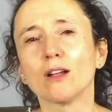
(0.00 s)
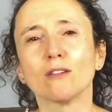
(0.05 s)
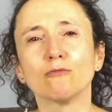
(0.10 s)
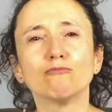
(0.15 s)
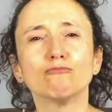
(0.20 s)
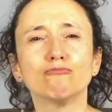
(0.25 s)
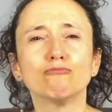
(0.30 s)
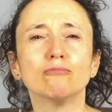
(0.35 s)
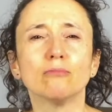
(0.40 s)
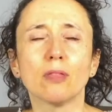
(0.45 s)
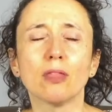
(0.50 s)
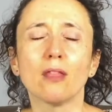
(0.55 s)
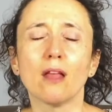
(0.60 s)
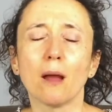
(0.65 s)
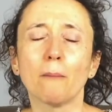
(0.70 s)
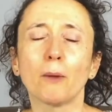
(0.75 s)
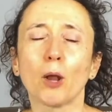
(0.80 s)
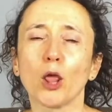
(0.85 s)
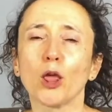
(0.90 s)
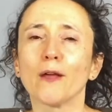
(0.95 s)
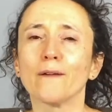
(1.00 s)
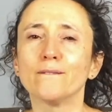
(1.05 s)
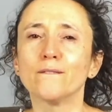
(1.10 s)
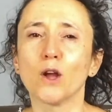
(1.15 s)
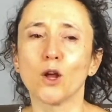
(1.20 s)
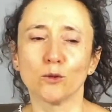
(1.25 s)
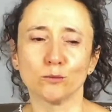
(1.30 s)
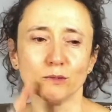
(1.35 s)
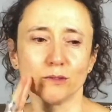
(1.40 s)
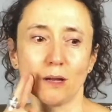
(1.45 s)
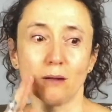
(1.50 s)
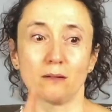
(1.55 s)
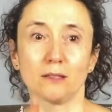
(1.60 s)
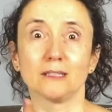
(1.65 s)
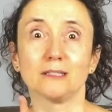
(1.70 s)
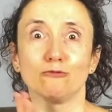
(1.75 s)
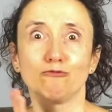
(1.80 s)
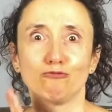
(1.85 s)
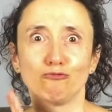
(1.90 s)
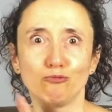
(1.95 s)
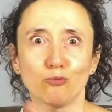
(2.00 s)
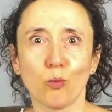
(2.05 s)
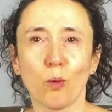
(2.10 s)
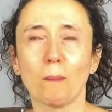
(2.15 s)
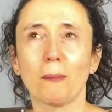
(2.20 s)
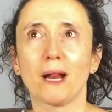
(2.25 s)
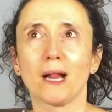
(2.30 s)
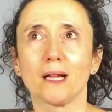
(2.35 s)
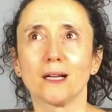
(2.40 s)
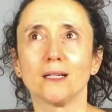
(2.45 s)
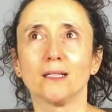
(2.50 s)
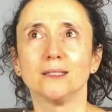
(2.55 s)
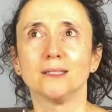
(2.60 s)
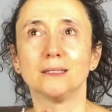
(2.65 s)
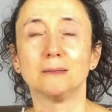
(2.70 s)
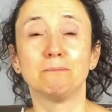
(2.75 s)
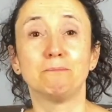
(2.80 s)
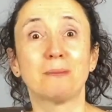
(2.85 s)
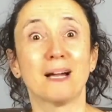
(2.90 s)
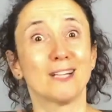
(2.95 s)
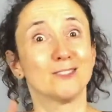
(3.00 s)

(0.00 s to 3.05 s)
I'm really looking forward to this truly